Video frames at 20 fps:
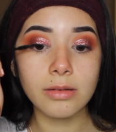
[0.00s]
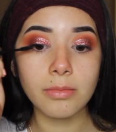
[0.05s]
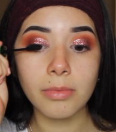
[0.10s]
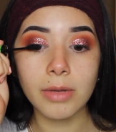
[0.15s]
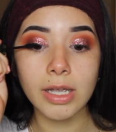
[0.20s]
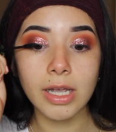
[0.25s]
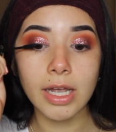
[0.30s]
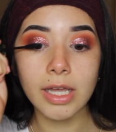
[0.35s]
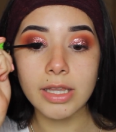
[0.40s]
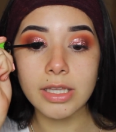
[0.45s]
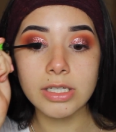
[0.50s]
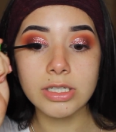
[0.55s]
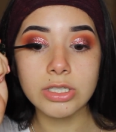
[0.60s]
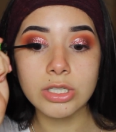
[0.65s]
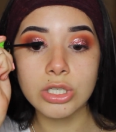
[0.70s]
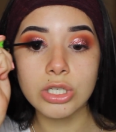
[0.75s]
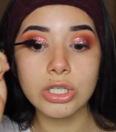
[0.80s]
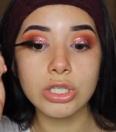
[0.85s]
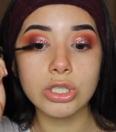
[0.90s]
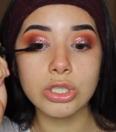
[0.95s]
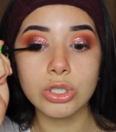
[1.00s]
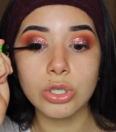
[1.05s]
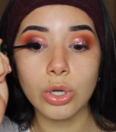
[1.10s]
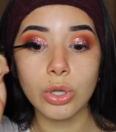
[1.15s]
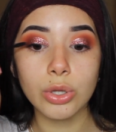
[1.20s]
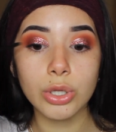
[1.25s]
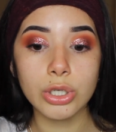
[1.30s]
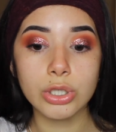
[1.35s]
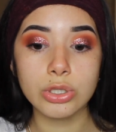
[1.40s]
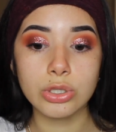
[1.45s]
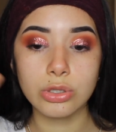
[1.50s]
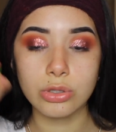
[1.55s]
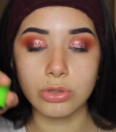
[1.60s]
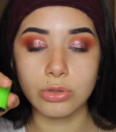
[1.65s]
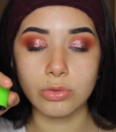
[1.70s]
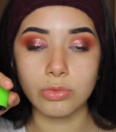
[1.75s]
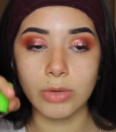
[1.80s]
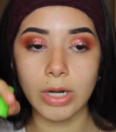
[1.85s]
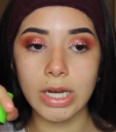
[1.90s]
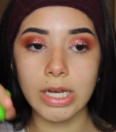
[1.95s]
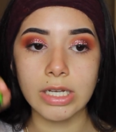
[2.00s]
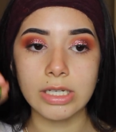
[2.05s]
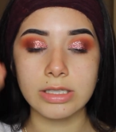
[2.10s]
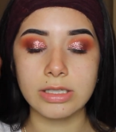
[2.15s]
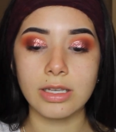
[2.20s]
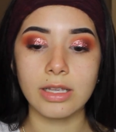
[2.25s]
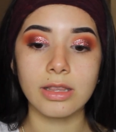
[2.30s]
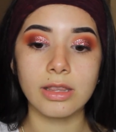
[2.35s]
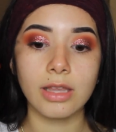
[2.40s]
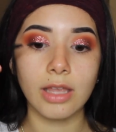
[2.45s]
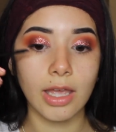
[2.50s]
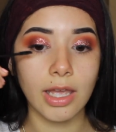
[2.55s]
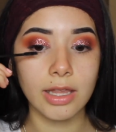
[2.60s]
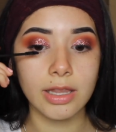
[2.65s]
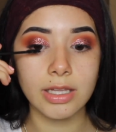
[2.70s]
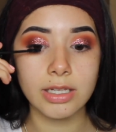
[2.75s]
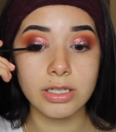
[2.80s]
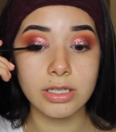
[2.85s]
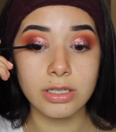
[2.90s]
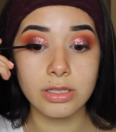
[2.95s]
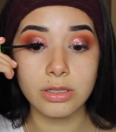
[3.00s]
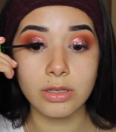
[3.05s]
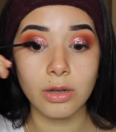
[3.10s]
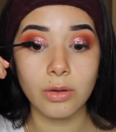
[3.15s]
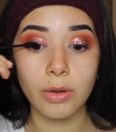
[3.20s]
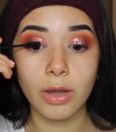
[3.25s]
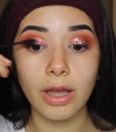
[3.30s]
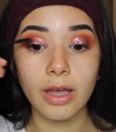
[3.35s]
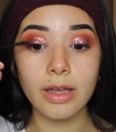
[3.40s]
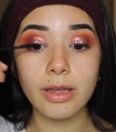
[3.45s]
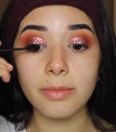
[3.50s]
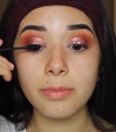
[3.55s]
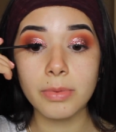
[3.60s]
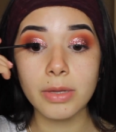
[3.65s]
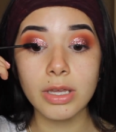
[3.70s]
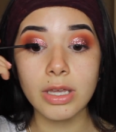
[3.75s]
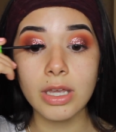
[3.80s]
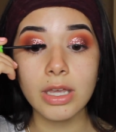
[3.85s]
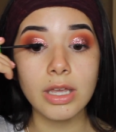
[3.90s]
my eyelashes don't look straight and the eyelashes go up.